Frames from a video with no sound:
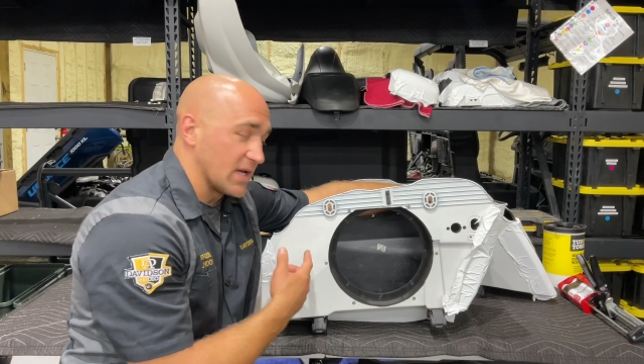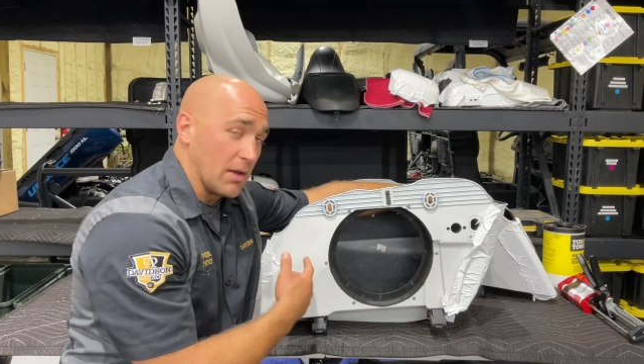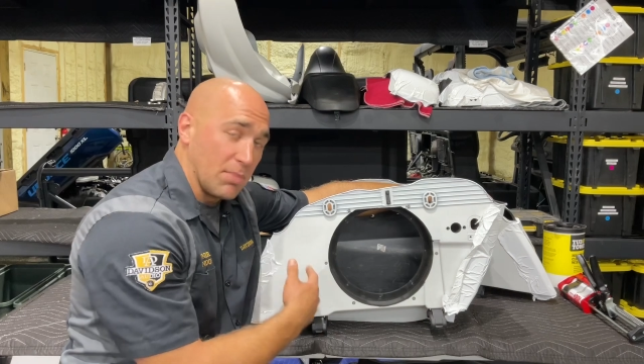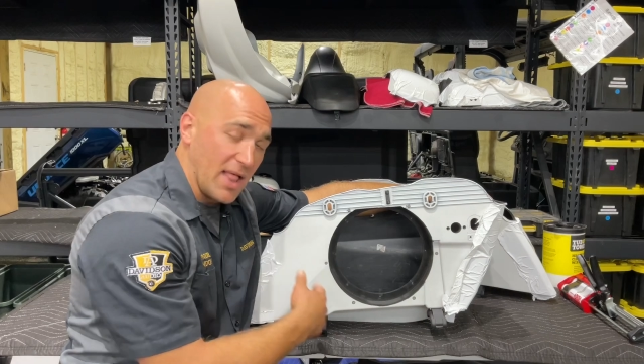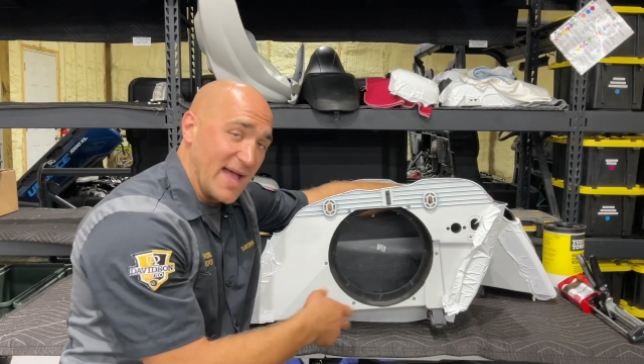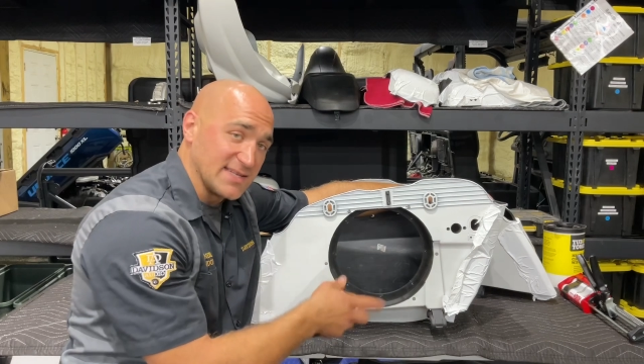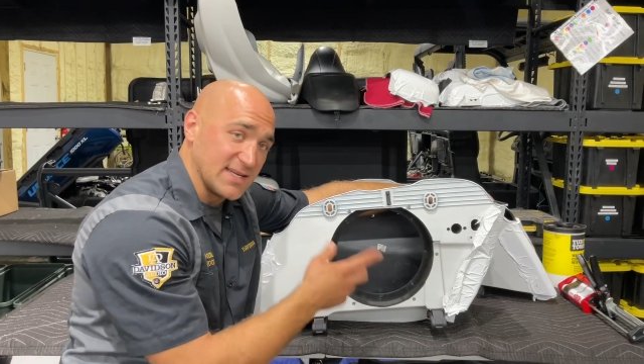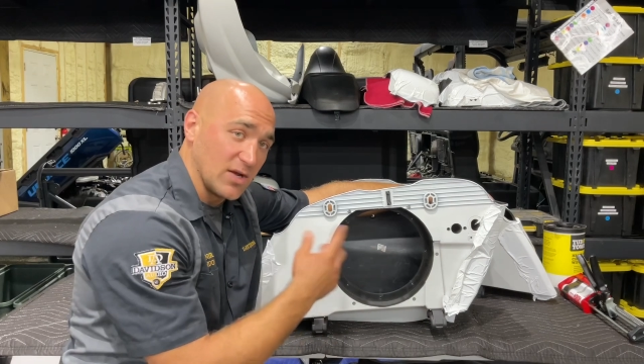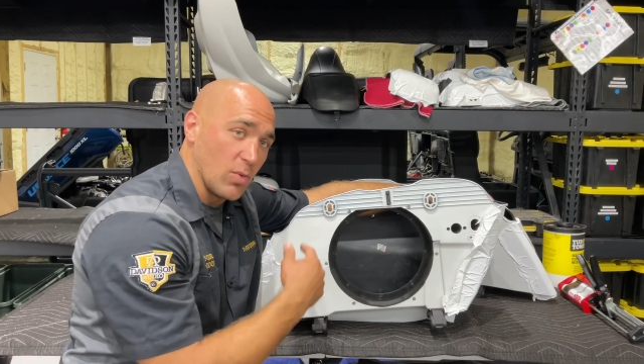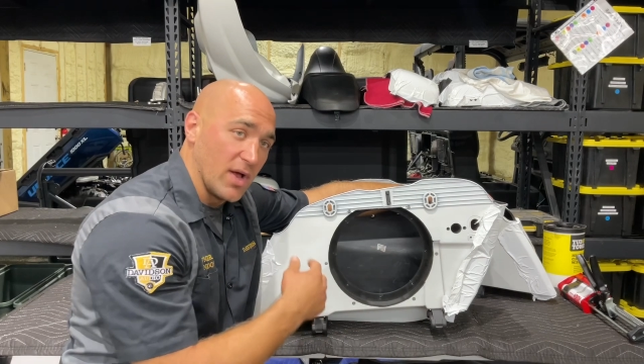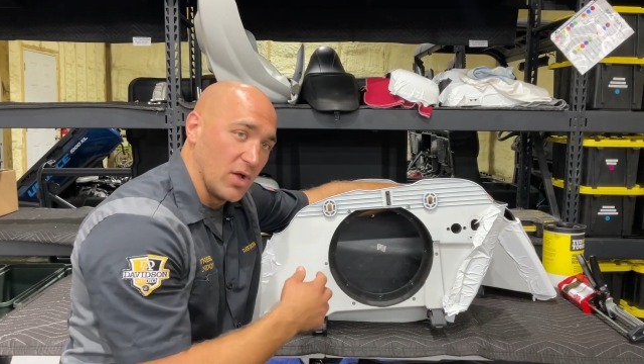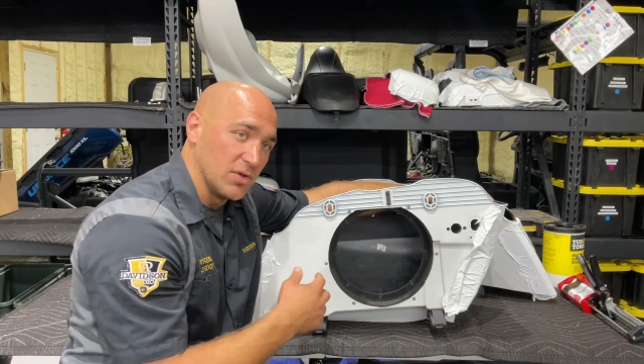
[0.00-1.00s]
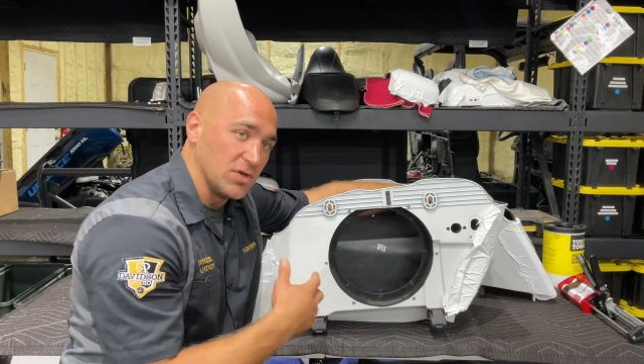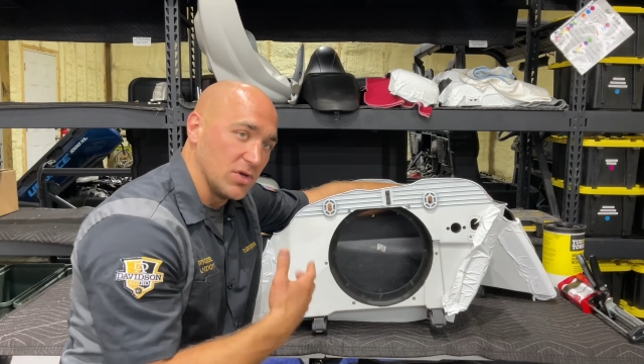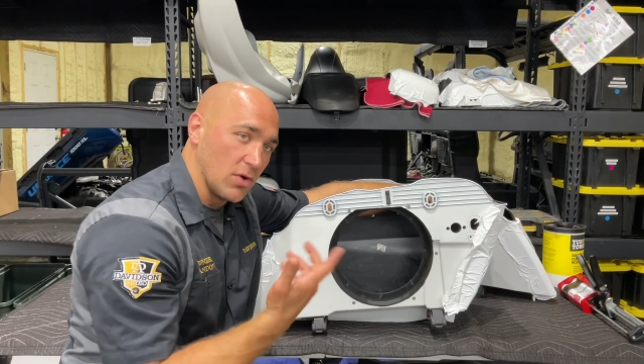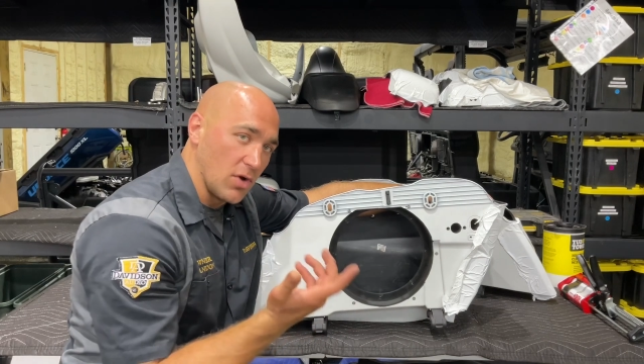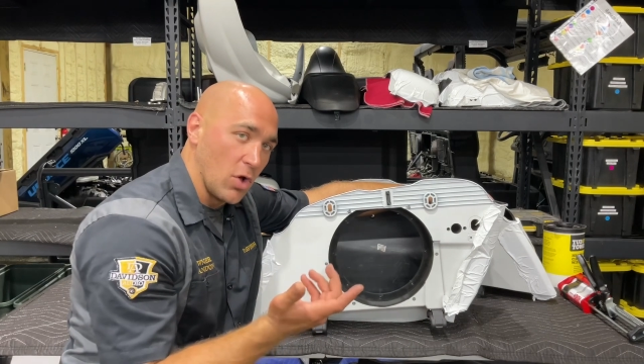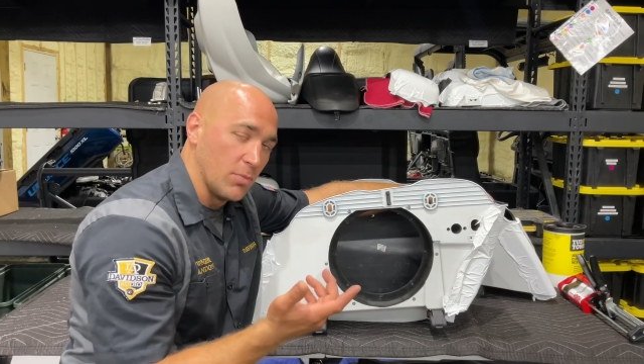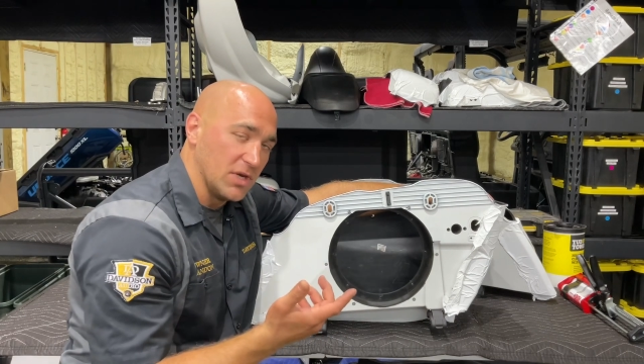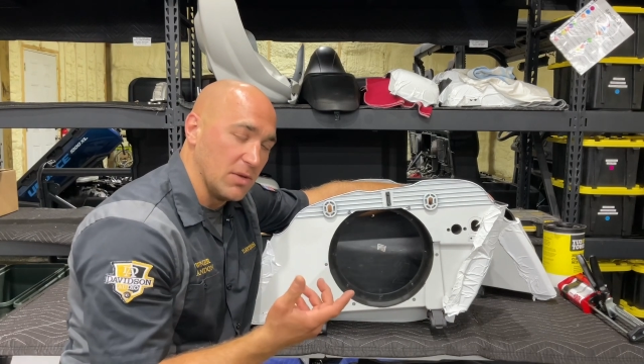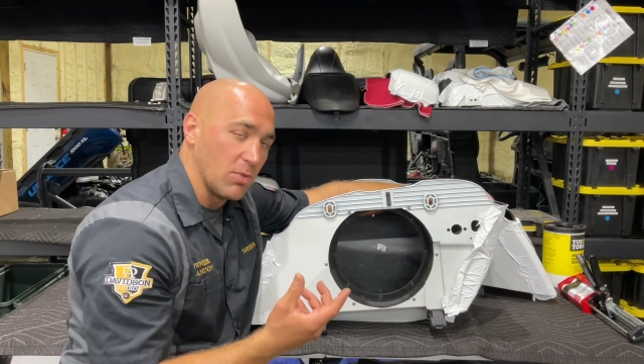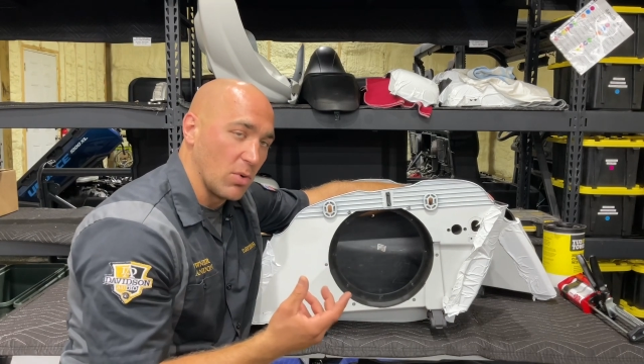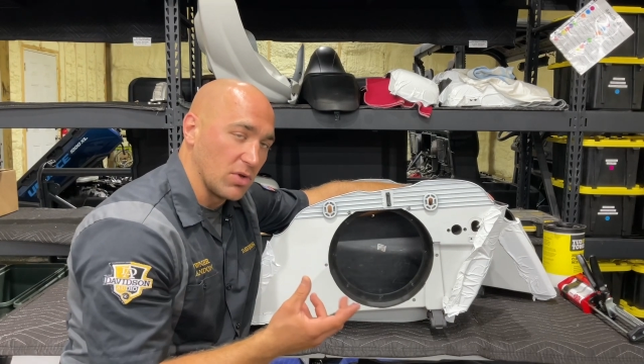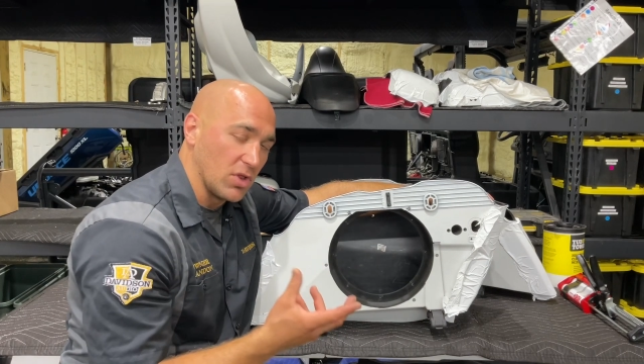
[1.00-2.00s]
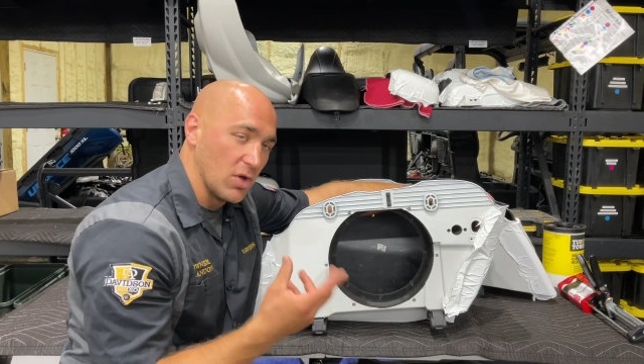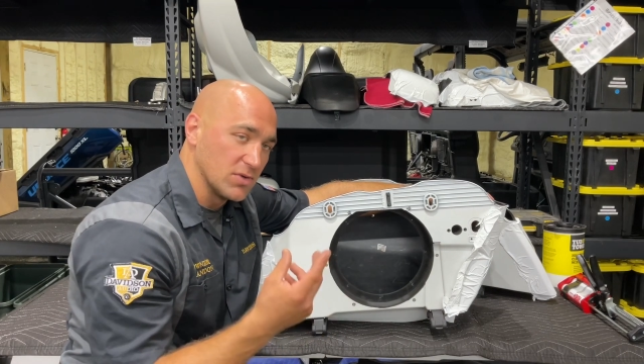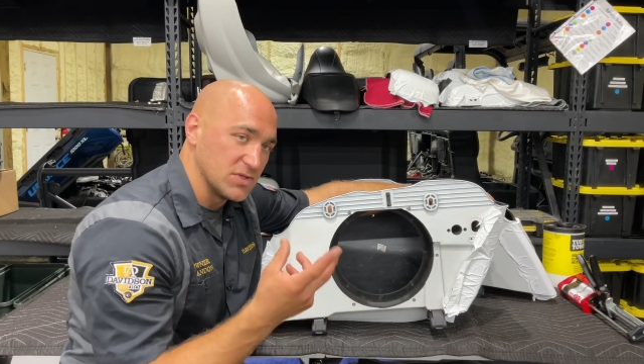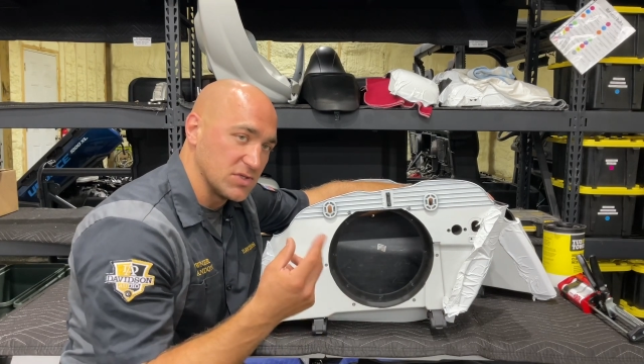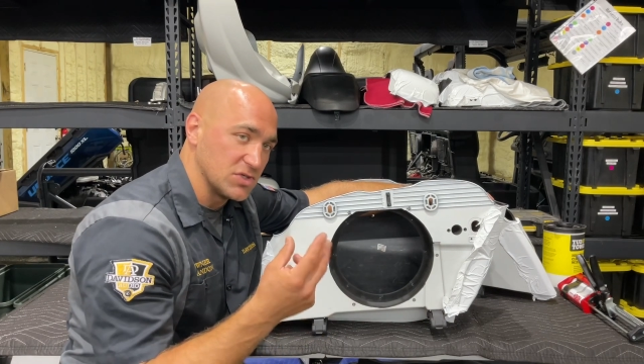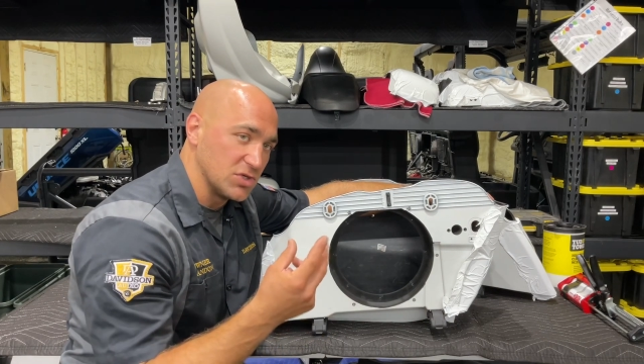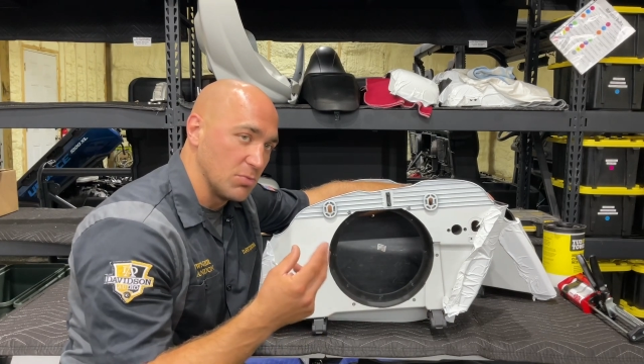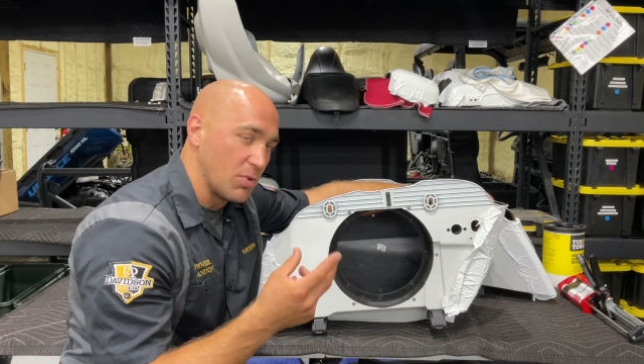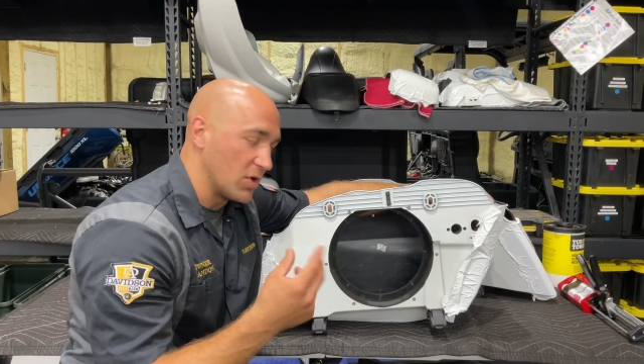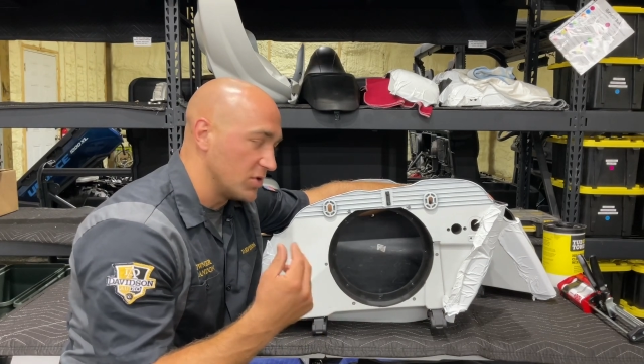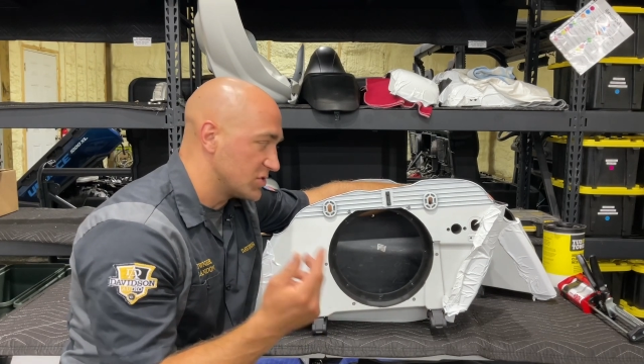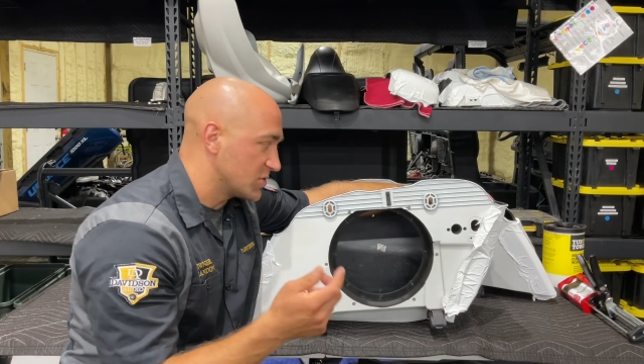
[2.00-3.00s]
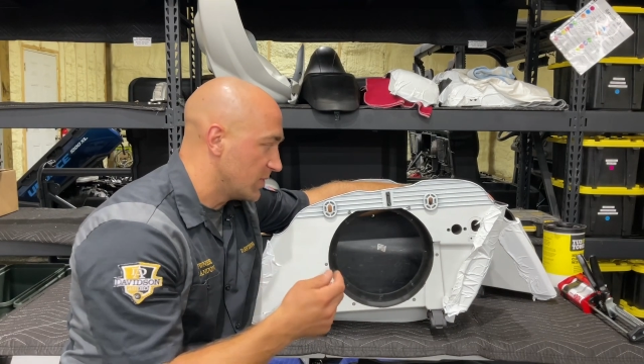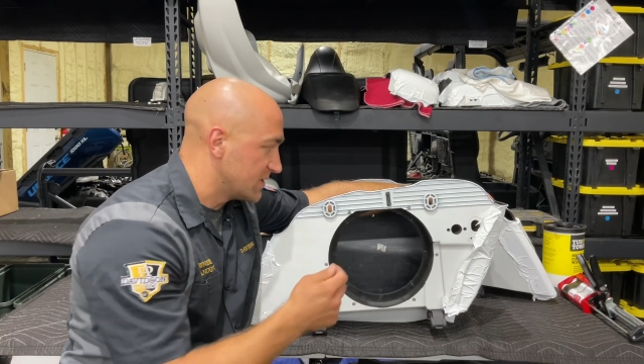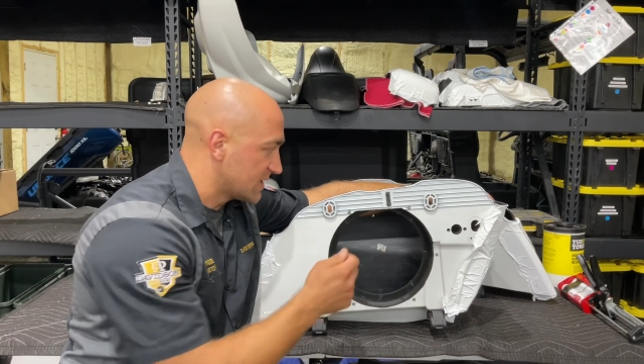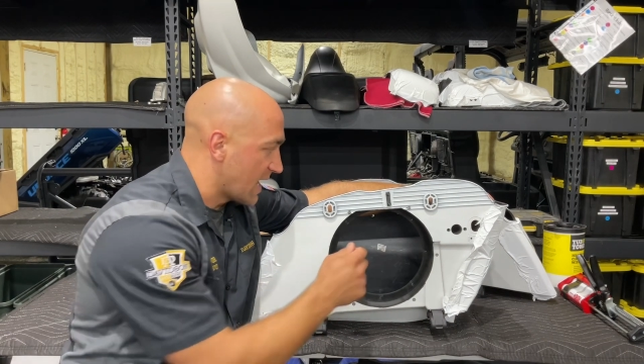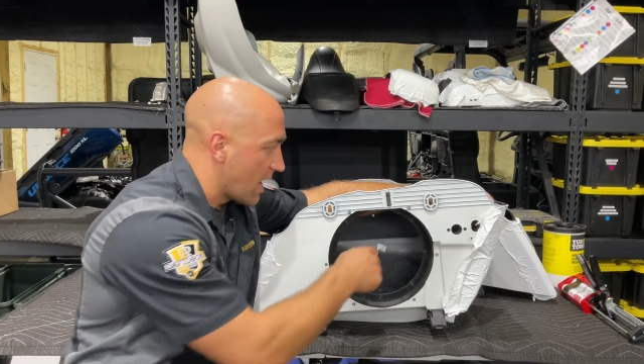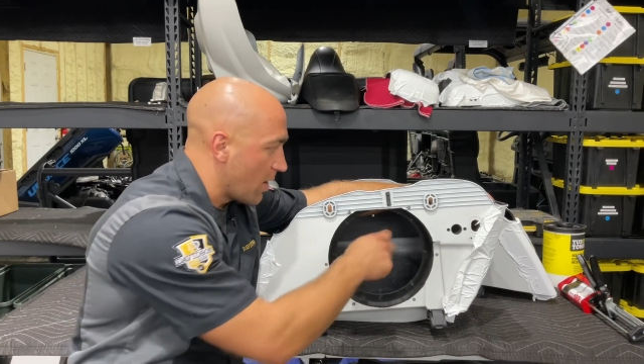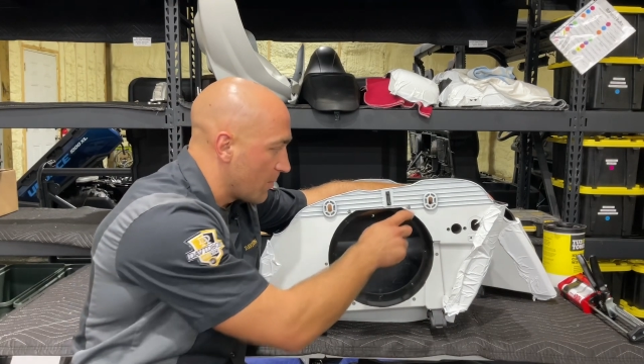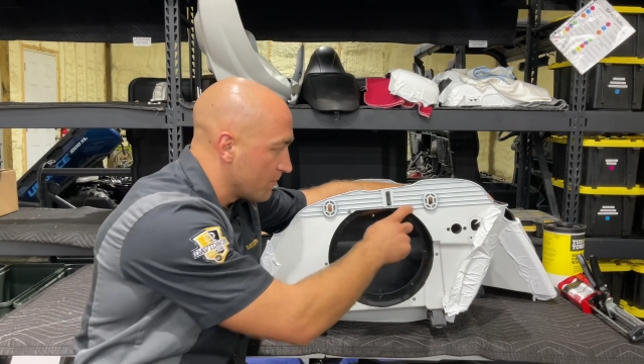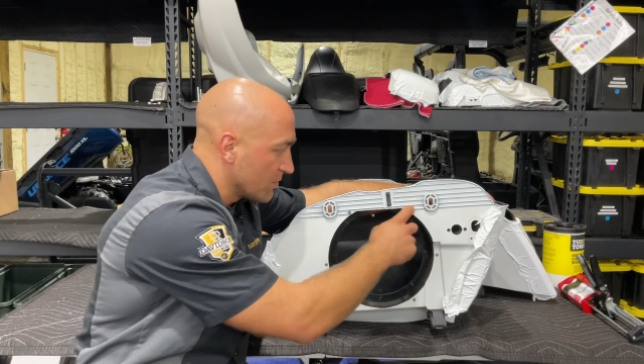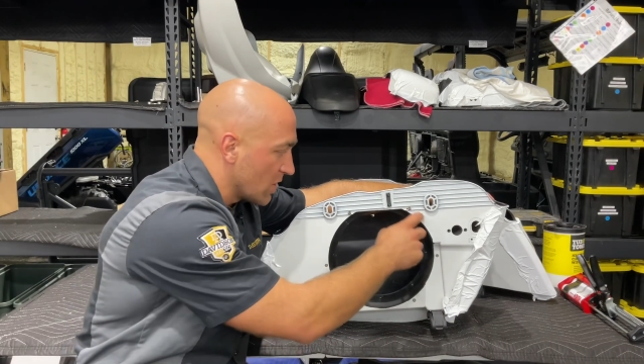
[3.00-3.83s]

a plastic weld. You can go to Home Depot or Lowe's. It's a two-part. You squeeze it out.